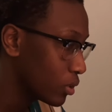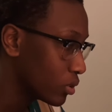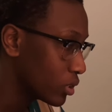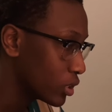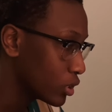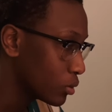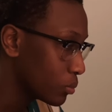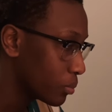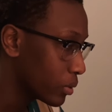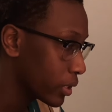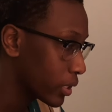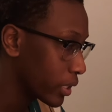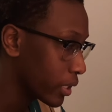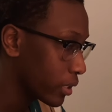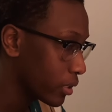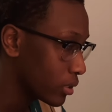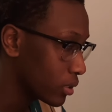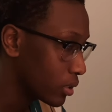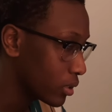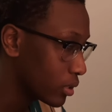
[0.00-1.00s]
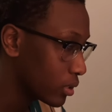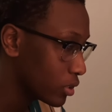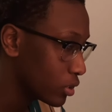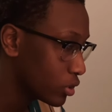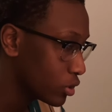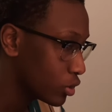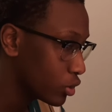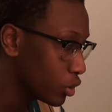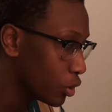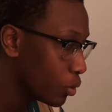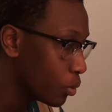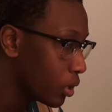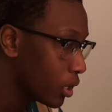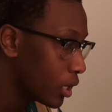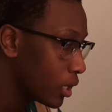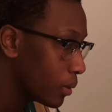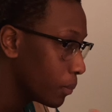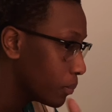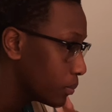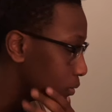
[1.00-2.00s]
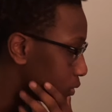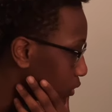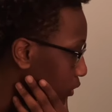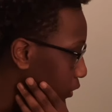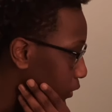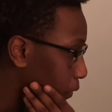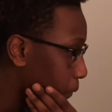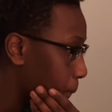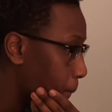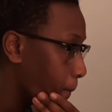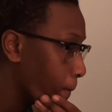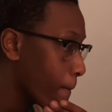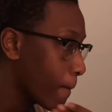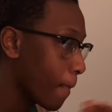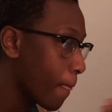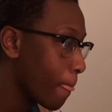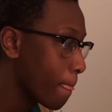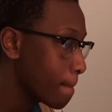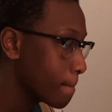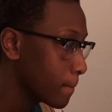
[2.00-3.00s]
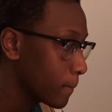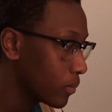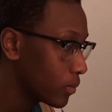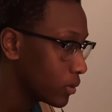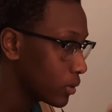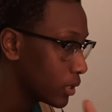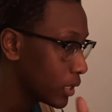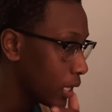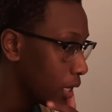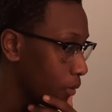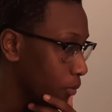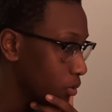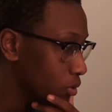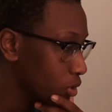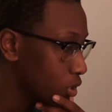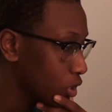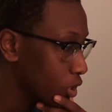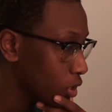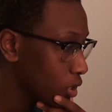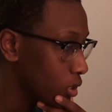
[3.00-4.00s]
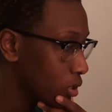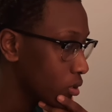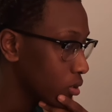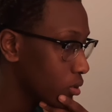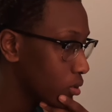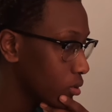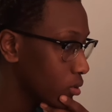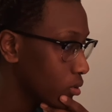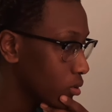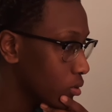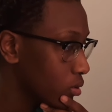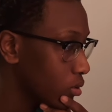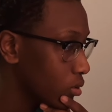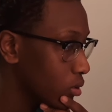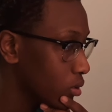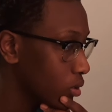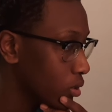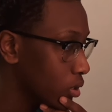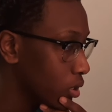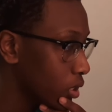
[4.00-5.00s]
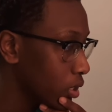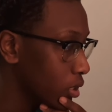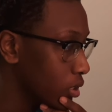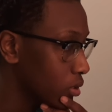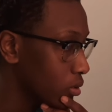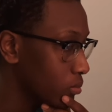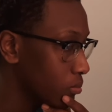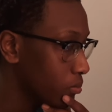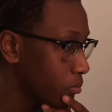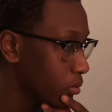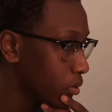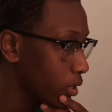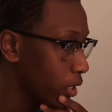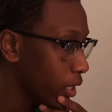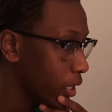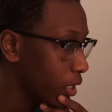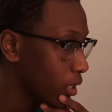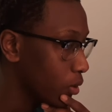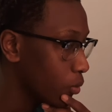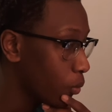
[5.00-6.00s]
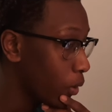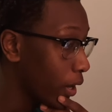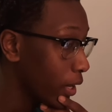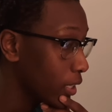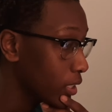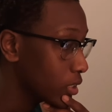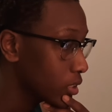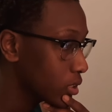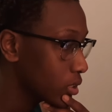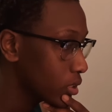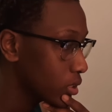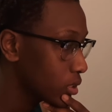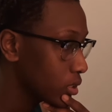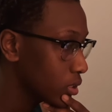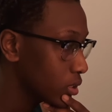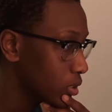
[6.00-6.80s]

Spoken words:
to bring it too up, so that was good. And black, whites.